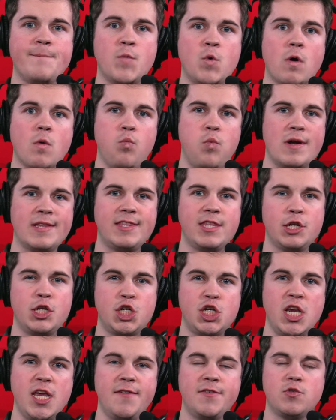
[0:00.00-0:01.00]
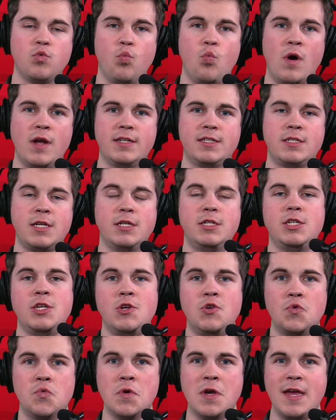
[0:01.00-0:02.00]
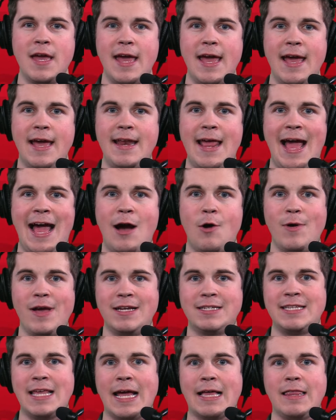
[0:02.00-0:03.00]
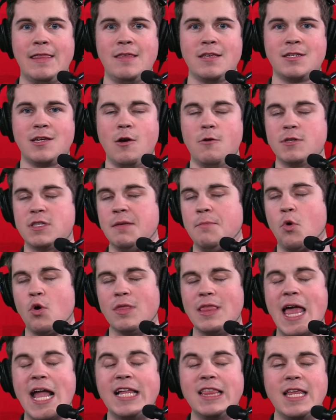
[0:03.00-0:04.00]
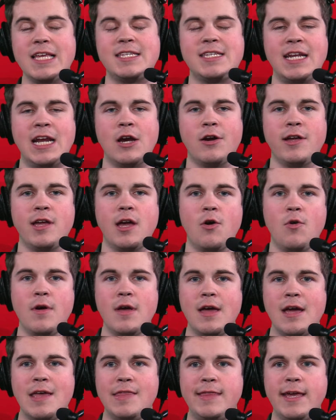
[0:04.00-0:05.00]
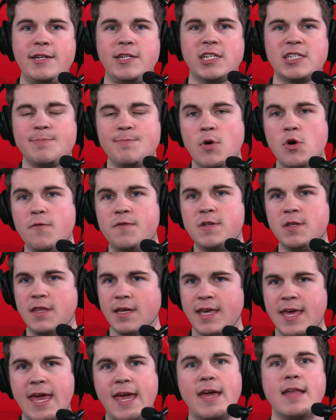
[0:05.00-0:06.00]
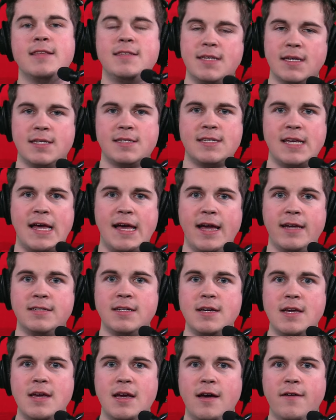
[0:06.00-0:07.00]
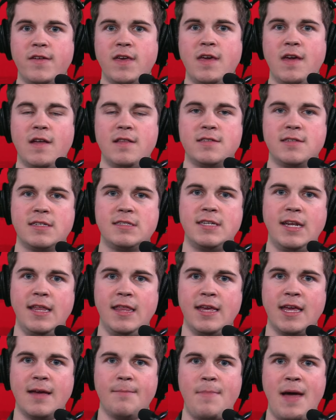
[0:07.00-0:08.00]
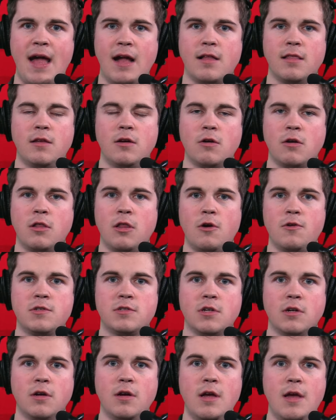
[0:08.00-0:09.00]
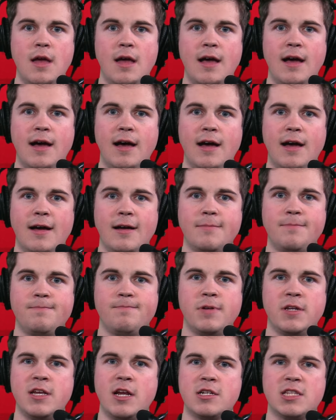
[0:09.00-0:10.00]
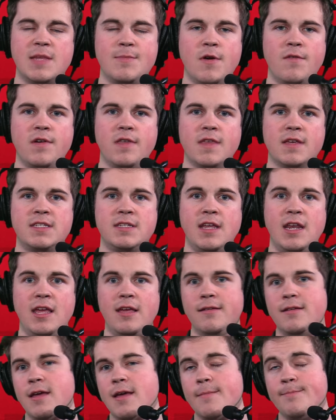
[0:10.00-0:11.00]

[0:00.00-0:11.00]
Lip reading: more what the Chiefs want to do and how exactly this goes. The more likely scenario, they just move to the Kansas side of Kansas City. They get back a little closer, potentially moving the stadium